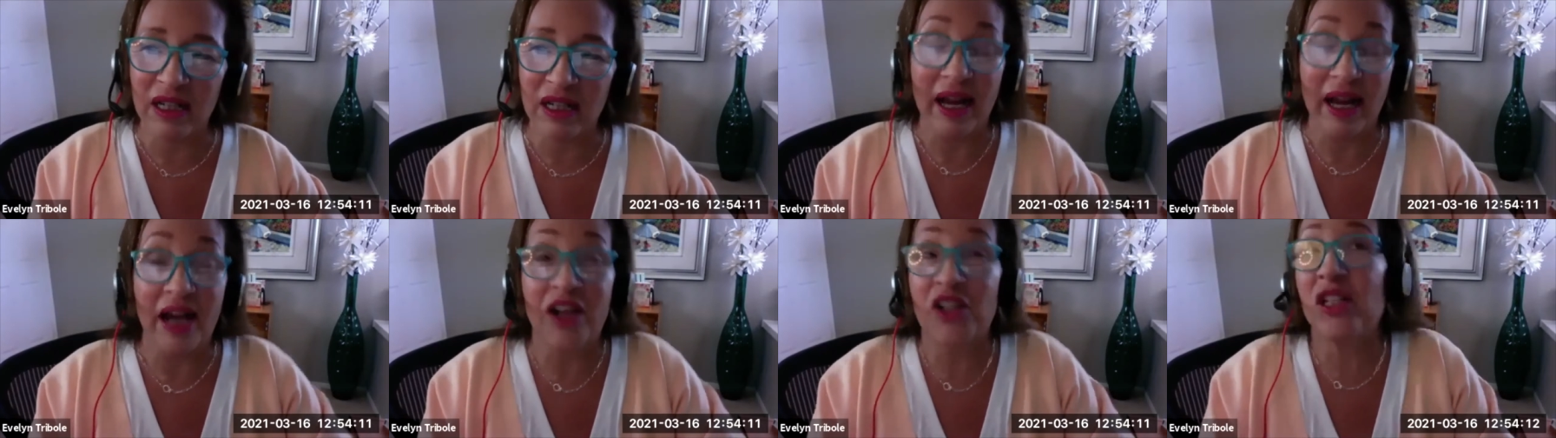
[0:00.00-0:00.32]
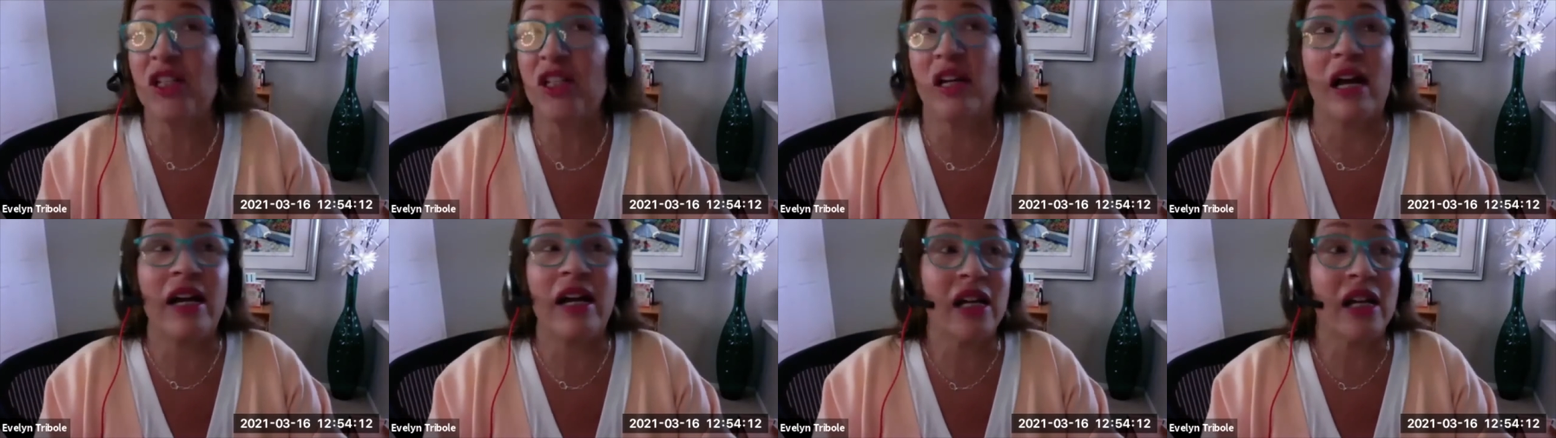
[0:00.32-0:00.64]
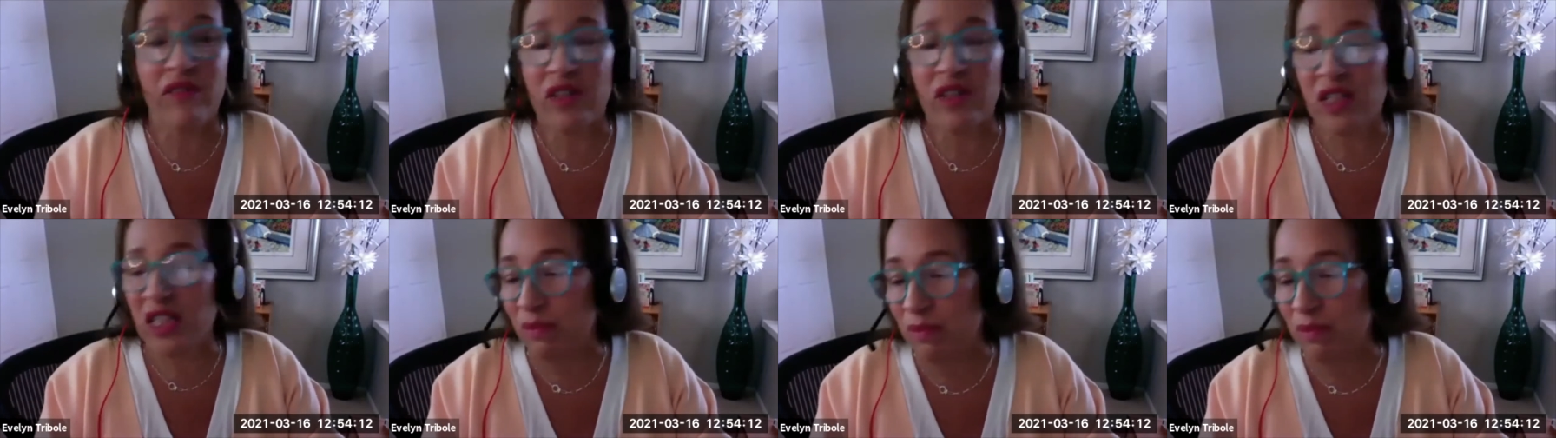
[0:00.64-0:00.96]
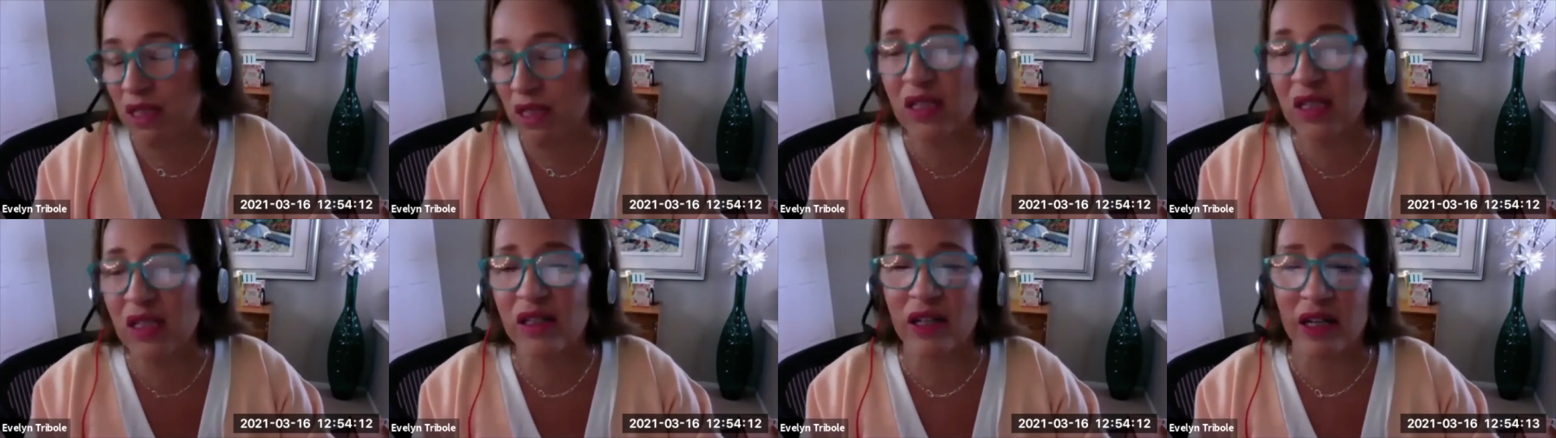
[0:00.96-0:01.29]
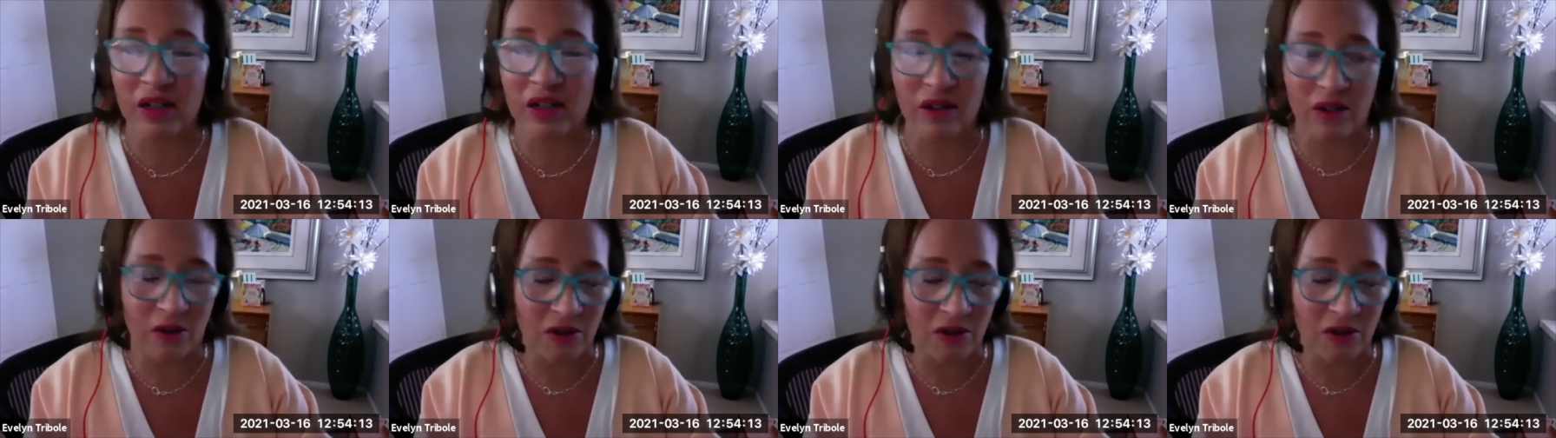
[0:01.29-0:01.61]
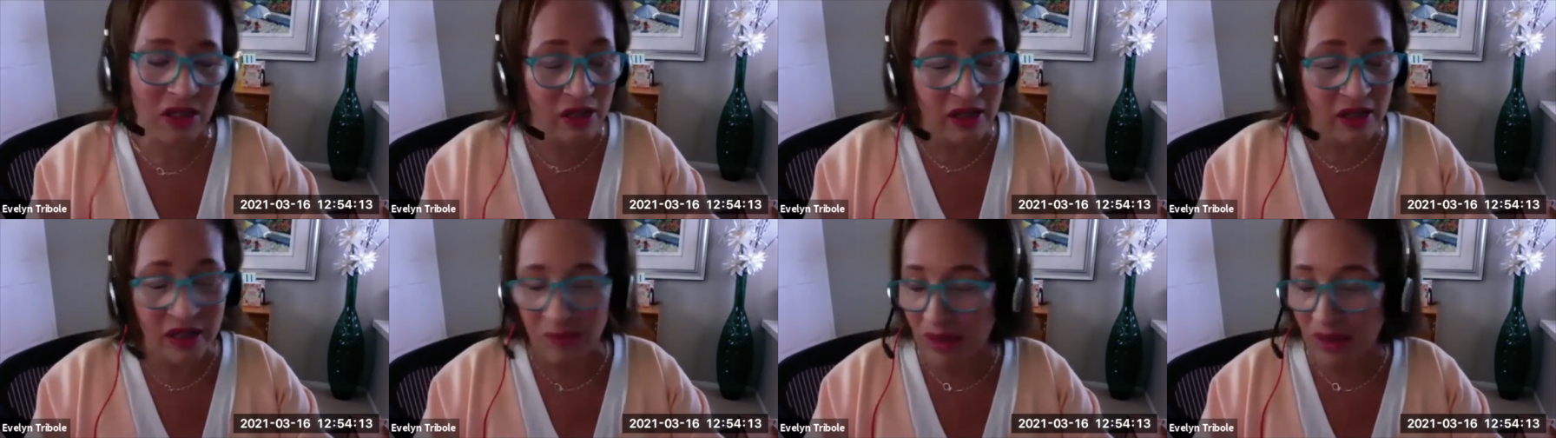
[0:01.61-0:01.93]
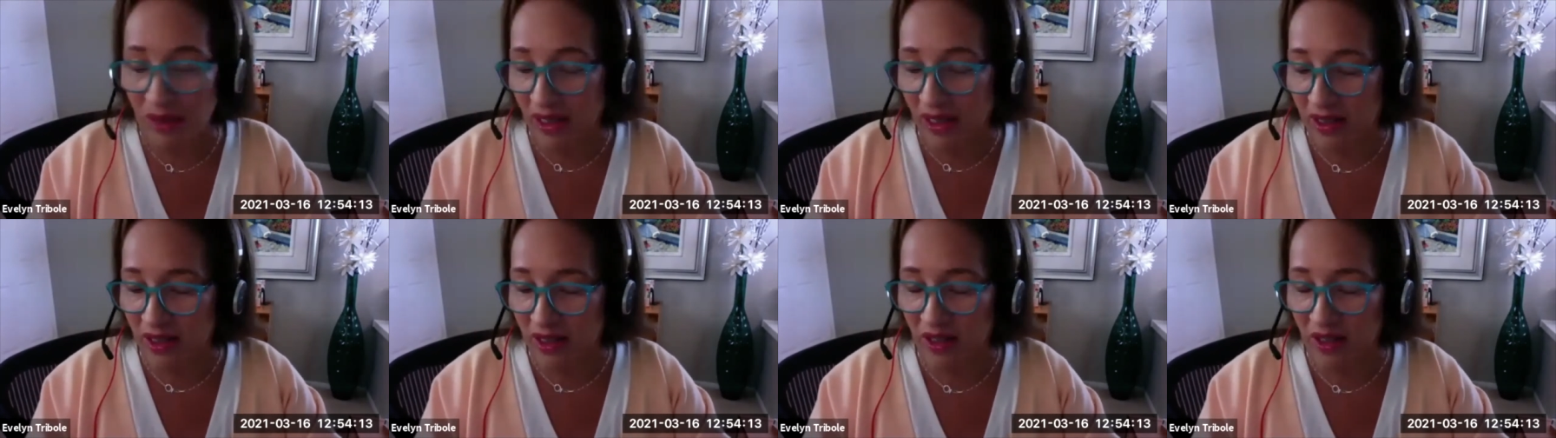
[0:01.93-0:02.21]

actually, I can't even say misdiagnosed because